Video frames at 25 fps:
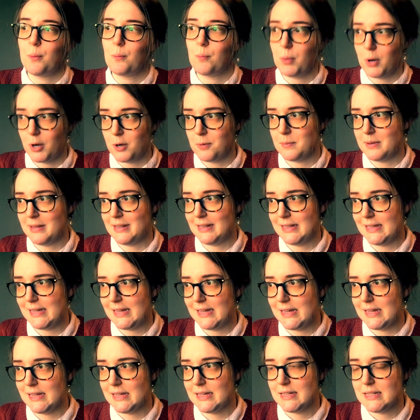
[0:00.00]

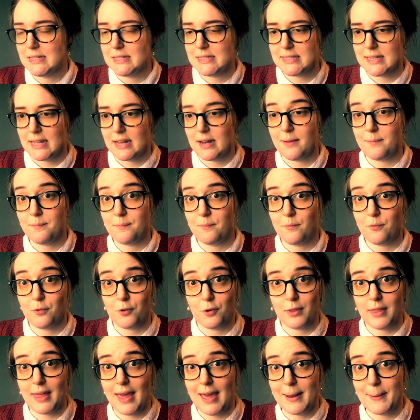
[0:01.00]
permanently set up
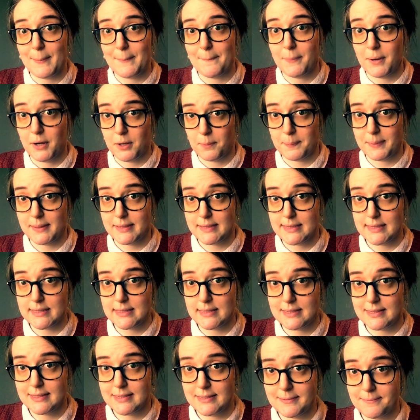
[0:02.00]
for that
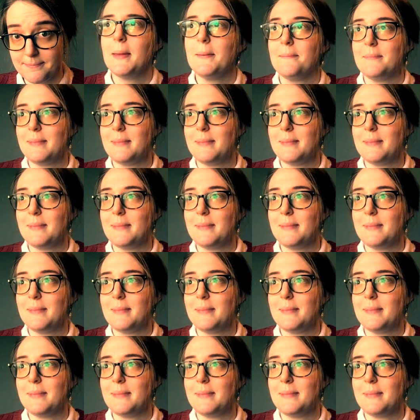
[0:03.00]
purpose.